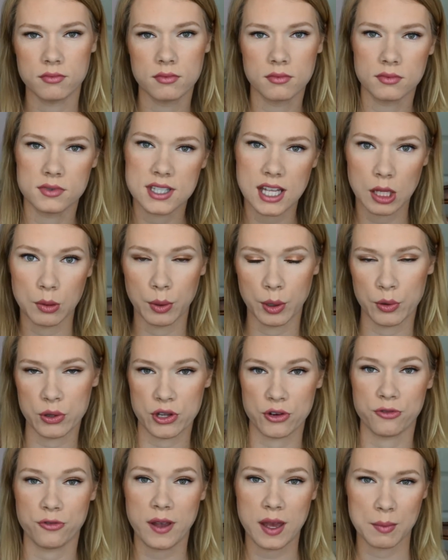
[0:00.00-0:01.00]
celebrate with
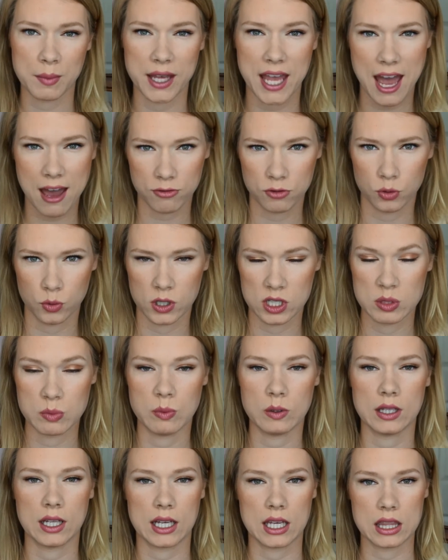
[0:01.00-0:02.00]
our family afterwards,
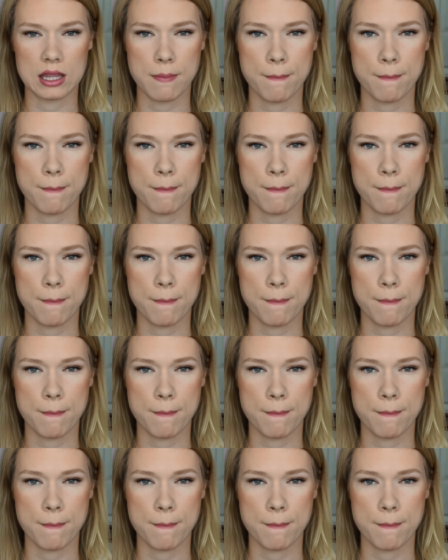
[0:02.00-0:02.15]
but like in